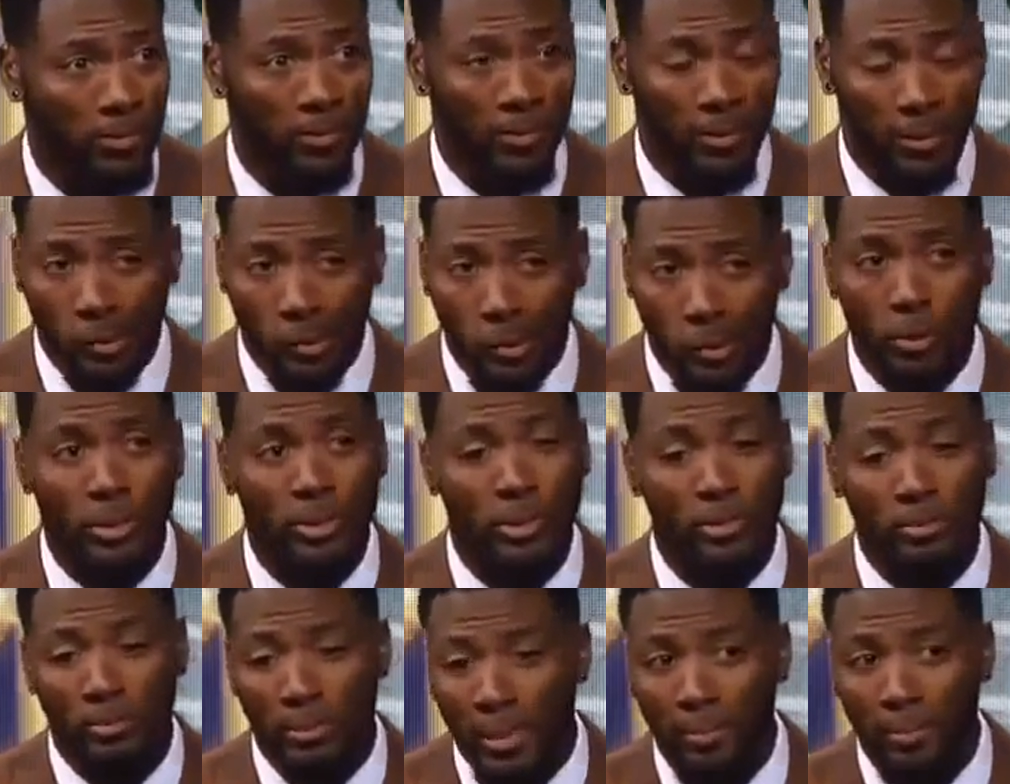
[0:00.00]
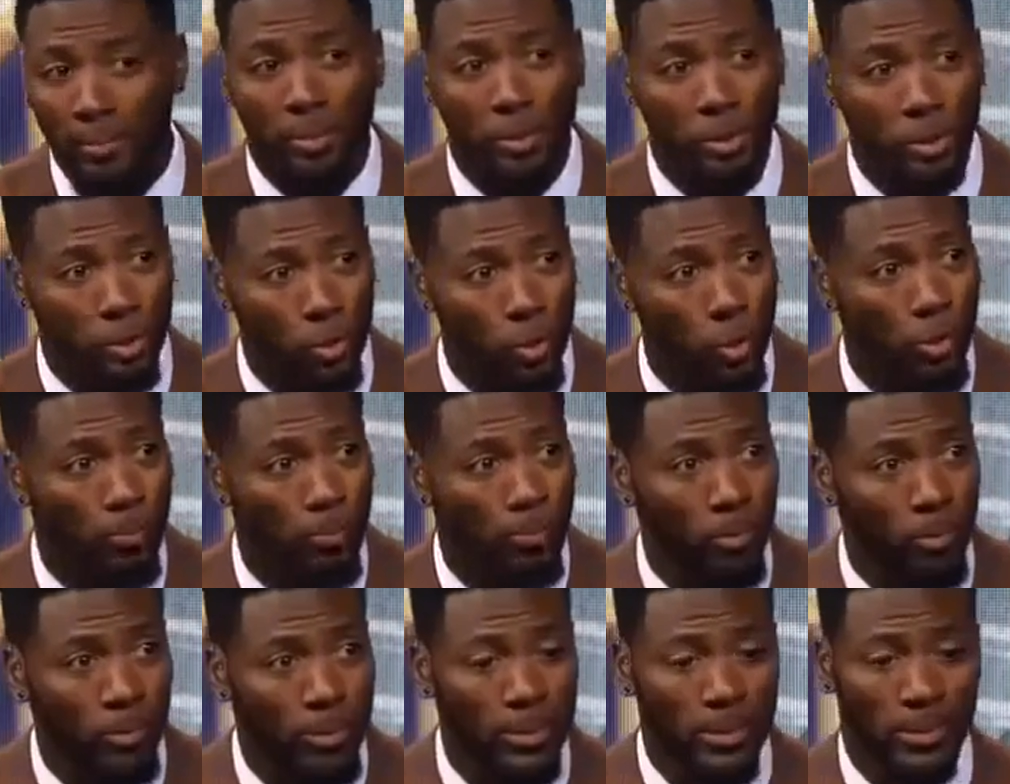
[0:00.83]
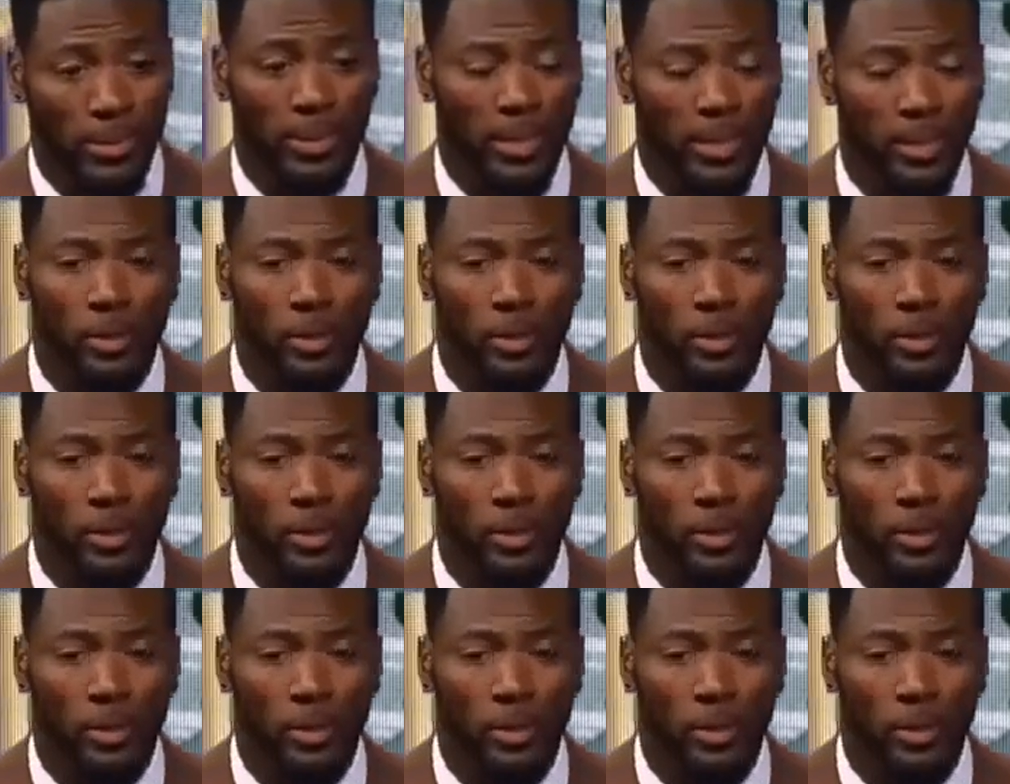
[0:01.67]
They're going to be able to score points.